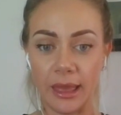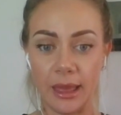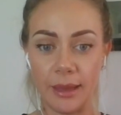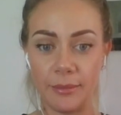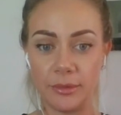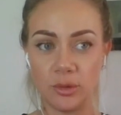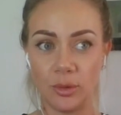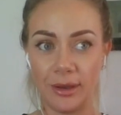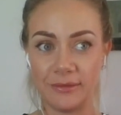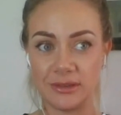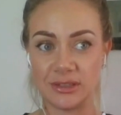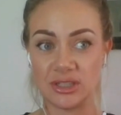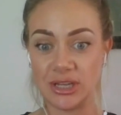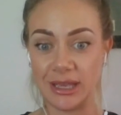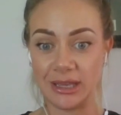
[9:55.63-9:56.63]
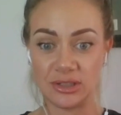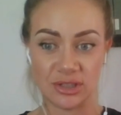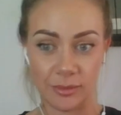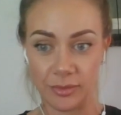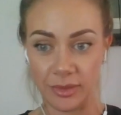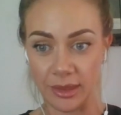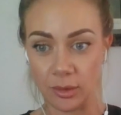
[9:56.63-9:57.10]
you're having to change
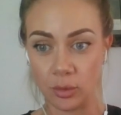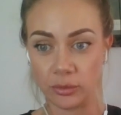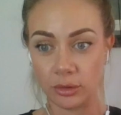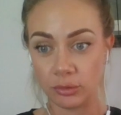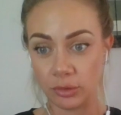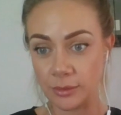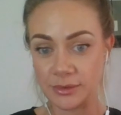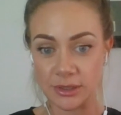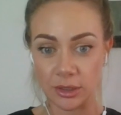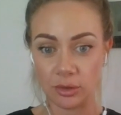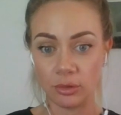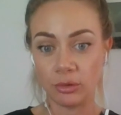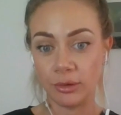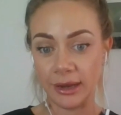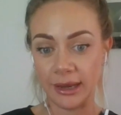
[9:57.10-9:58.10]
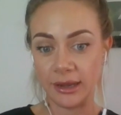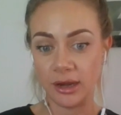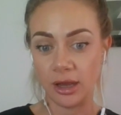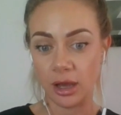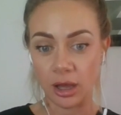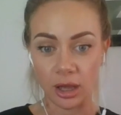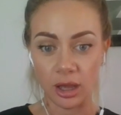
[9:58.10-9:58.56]
something, or the groups that you're in
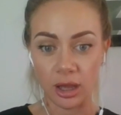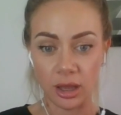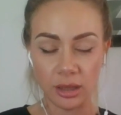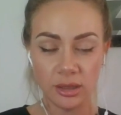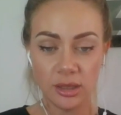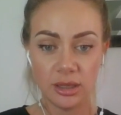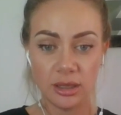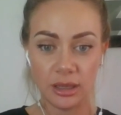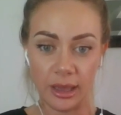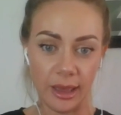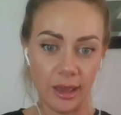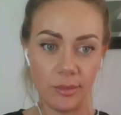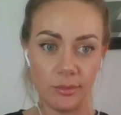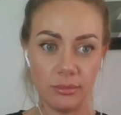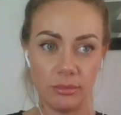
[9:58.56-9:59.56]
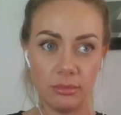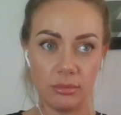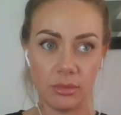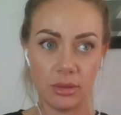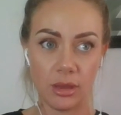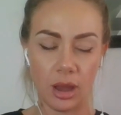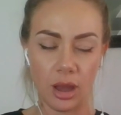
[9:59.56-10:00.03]
are
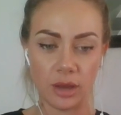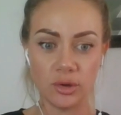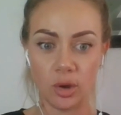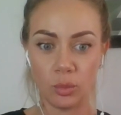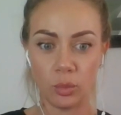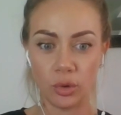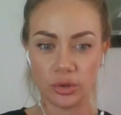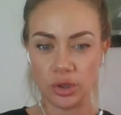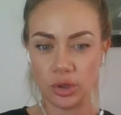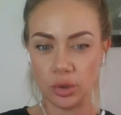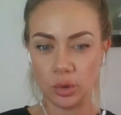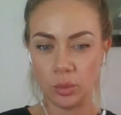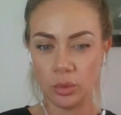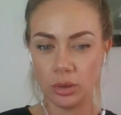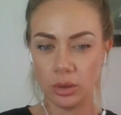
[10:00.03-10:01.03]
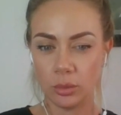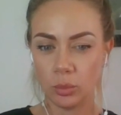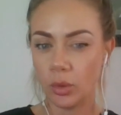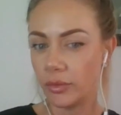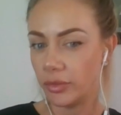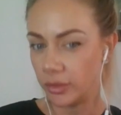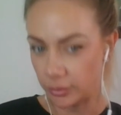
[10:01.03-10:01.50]
not what you
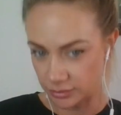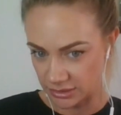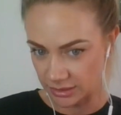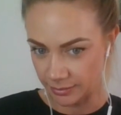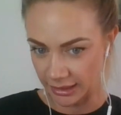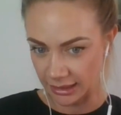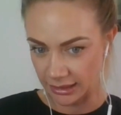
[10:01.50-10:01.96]
want them to